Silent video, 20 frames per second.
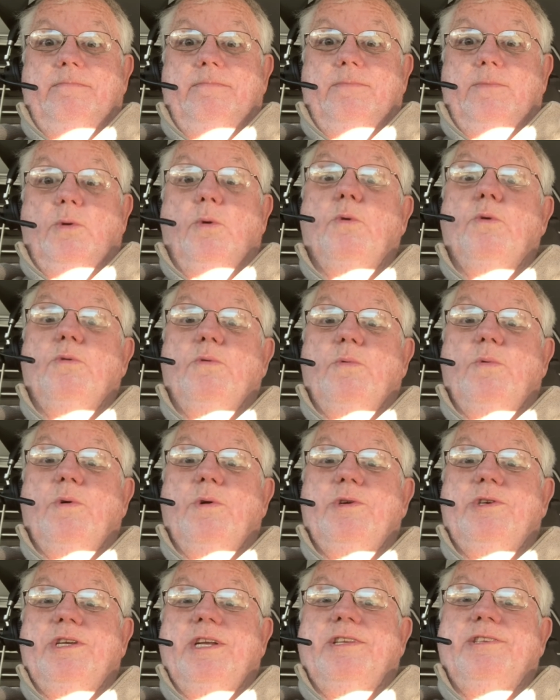or their
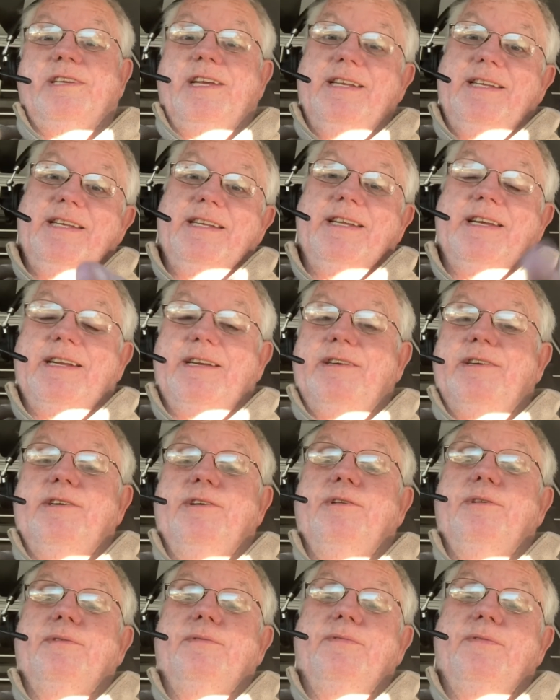washouts. I did that on
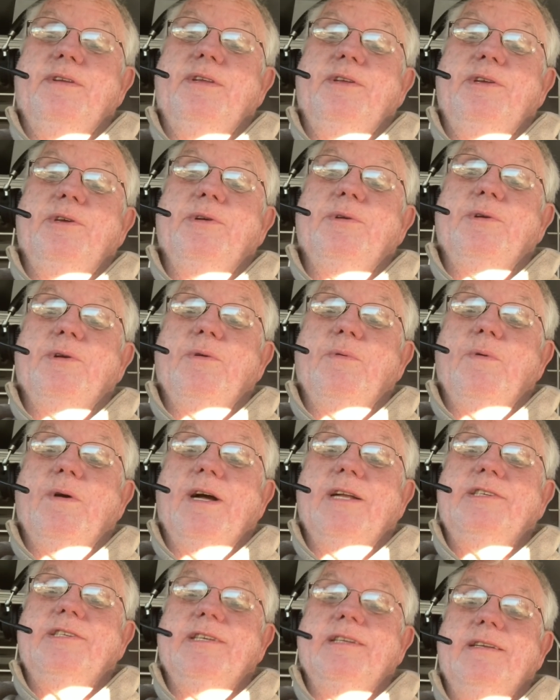another video. You can go
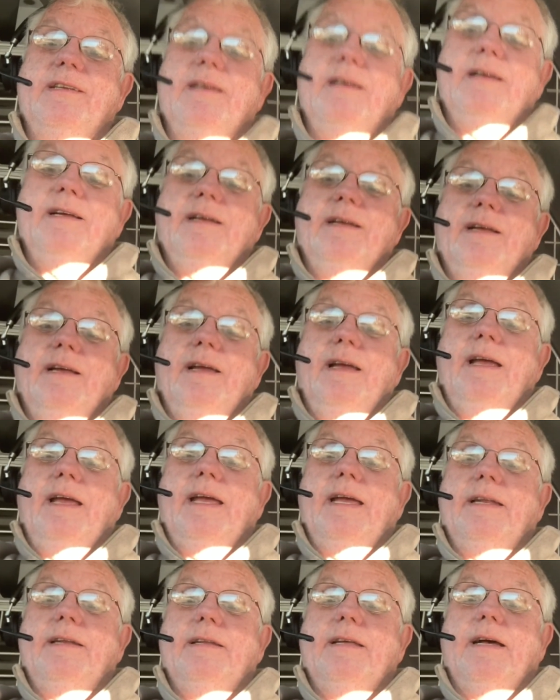watch it.
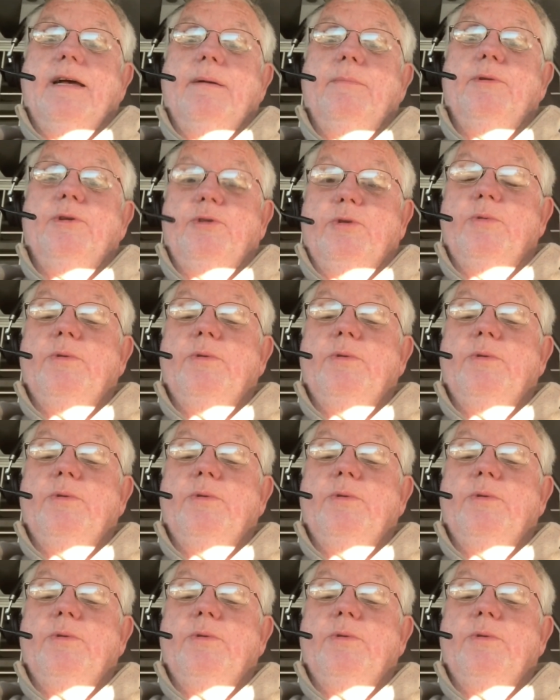And I'm going to do it